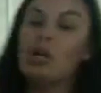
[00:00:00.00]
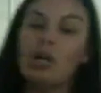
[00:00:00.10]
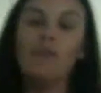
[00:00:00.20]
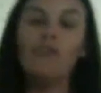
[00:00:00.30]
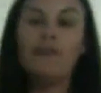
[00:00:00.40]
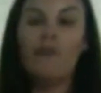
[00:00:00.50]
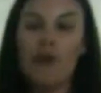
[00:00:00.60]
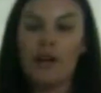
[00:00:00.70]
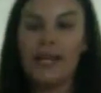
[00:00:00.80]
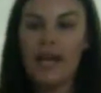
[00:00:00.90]
of the
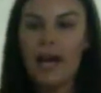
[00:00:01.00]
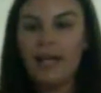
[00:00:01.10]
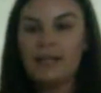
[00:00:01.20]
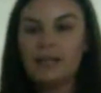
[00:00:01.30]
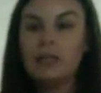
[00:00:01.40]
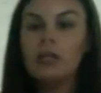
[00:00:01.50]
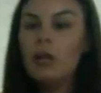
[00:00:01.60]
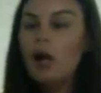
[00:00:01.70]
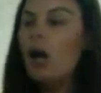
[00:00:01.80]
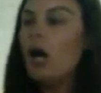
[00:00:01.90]
forecast,
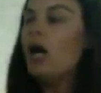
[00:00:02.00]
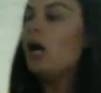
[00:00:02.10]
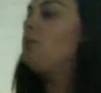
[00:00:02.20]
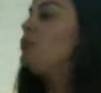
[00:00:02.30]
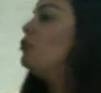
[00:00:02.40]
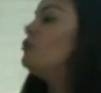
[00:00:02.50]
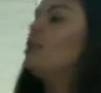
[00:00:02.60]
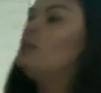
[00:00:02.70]
see what's